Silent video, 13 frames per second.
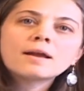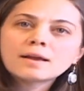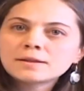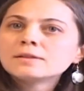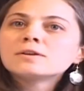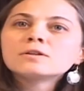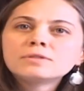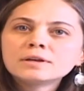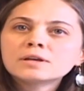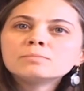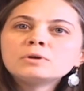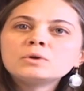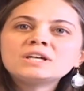and the
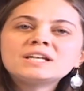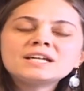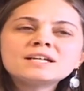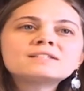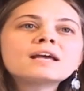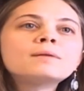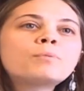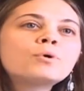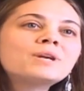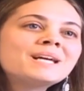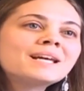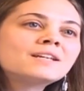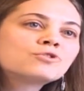communities and
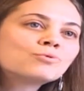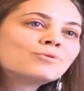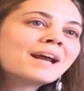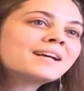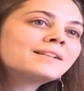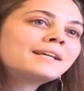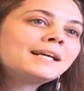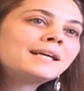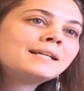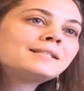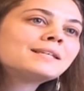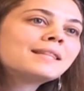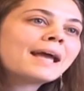putting it directly
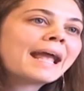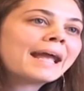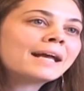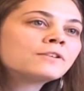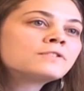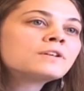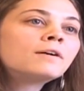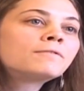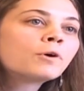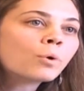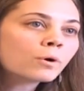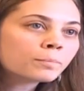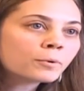into the hands of
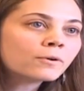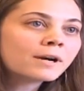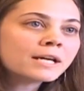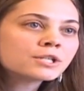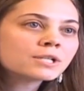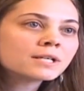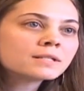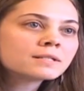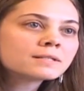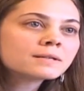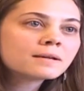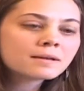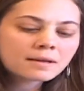
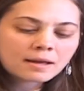corporations.